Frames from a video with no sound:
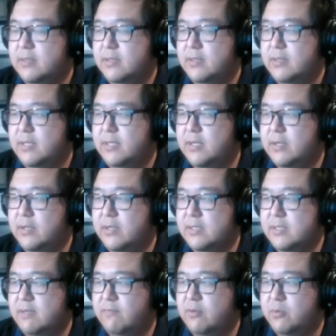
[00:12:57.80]
tier, you can
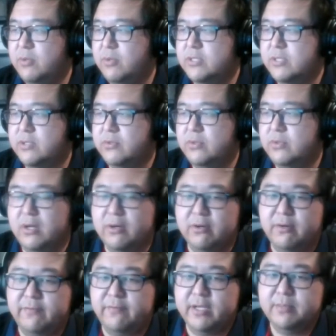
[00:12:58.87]
see rewards are no longer
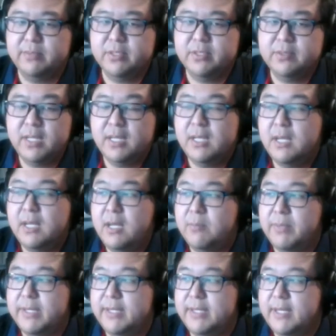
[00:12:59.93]
available.
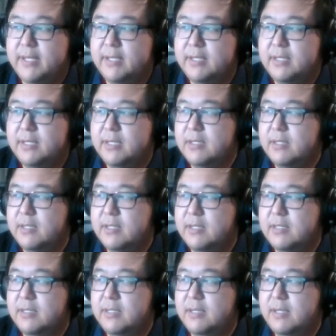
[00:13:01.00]
But then
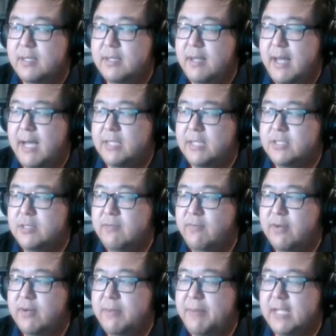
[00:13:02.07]
actually
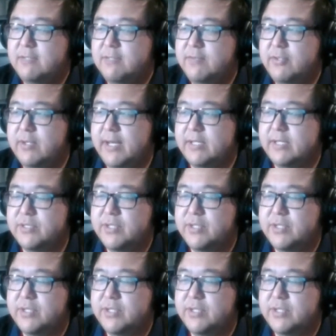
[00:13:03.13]
for the past few days, there